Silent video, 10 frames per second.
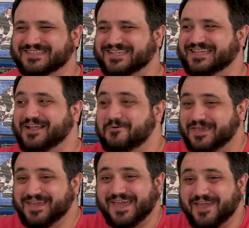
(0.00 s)
It's like, no,
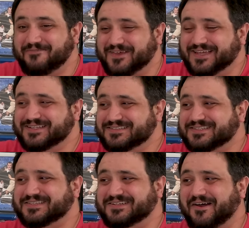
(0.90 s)
he gave in
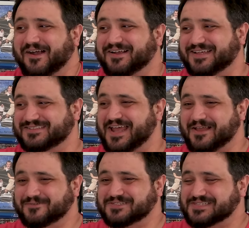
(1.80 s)
to the darkness, and
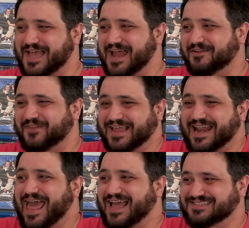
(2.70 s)
it was just kind of like
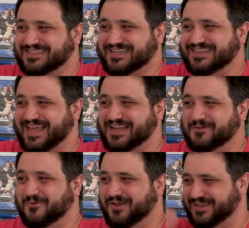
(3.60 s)
an accident that he
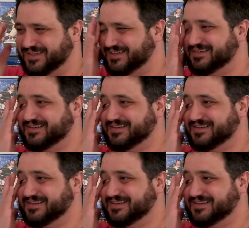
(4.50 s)
won.